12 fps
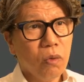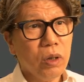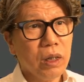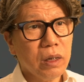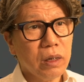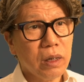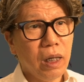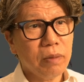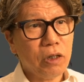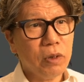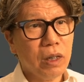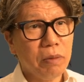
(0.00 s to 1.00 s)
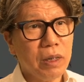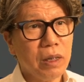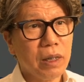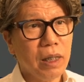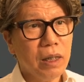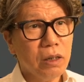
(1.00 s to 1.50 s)
that are interlocking
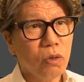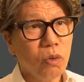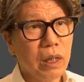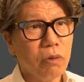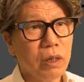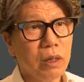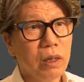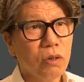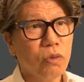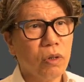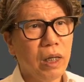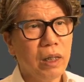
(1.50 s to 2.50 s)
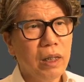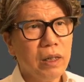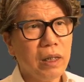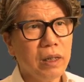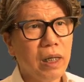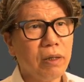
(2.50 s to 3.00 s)
are actually holding the
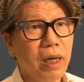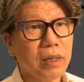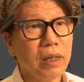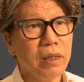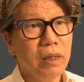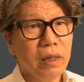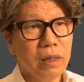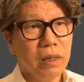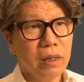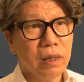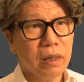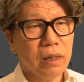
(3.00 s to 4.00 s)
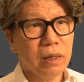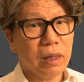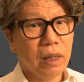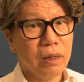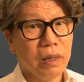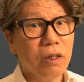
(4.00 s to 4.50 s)
maxillary and mandibular
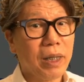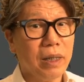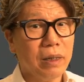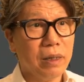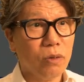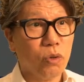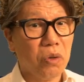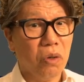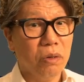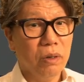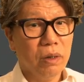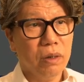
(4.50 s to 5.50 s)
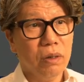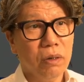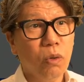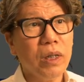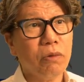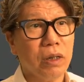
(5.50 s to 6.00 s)
teeth in an interlocking
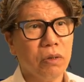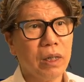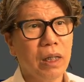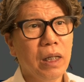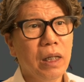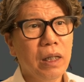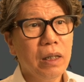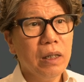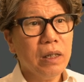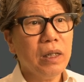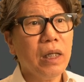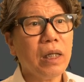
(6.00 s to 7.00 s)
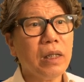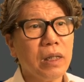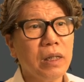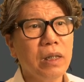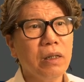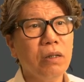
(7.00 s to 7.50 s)
structure. So it's the
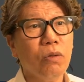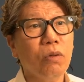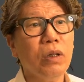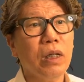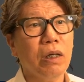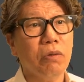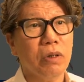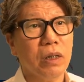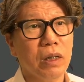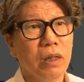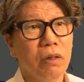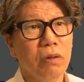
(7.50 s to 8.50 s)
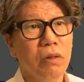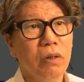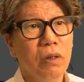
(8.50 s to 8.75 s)
teeth themselves that are being held.